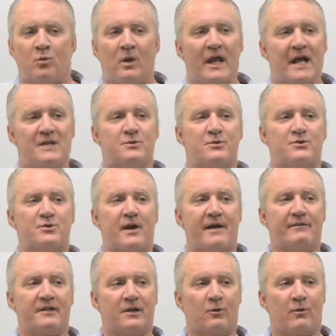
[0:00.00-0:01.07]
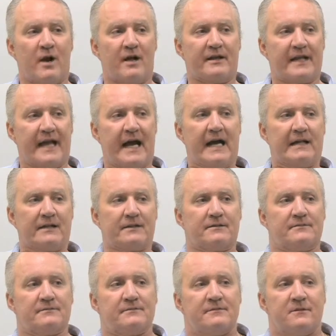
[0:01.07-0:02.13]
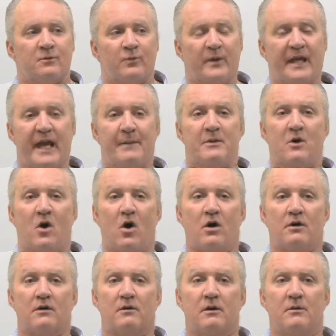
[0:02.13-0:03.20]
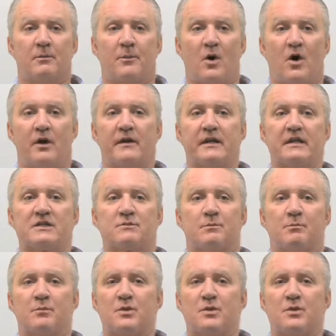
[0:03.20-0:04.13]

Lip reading: Well, as we're traveling around the island, we came upon this